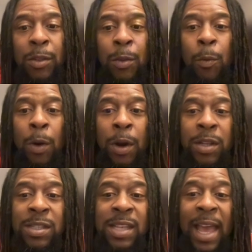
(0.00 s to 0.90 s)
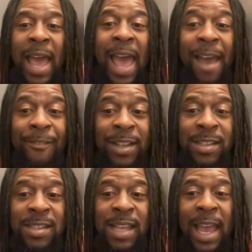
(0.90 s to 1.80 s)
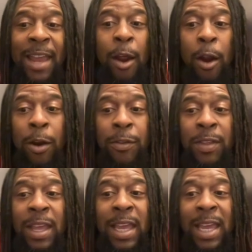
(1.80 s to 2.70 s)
The words heavens and earth